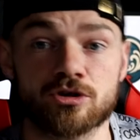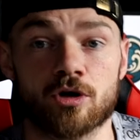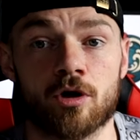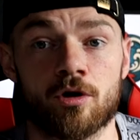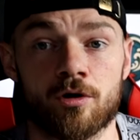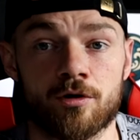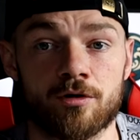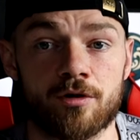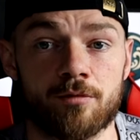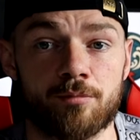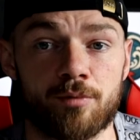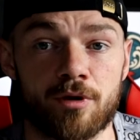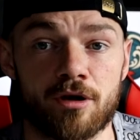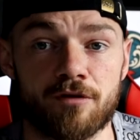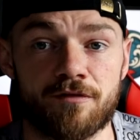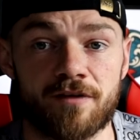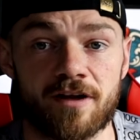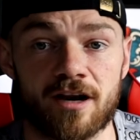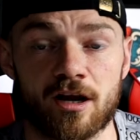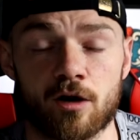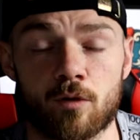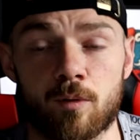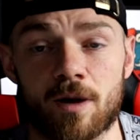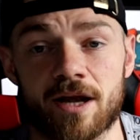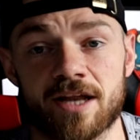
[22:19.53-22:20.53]
on the Perfect
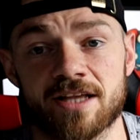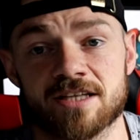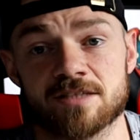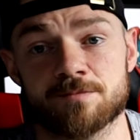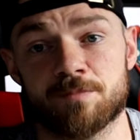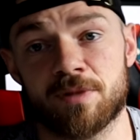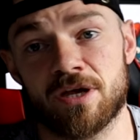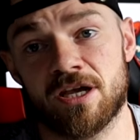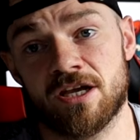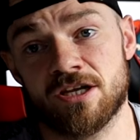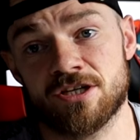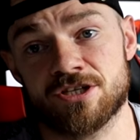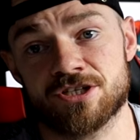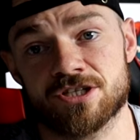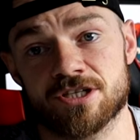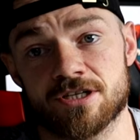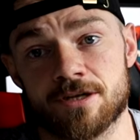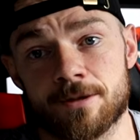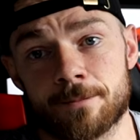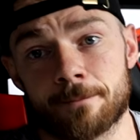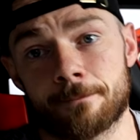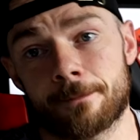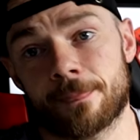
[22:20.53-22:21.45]
Aquatics page,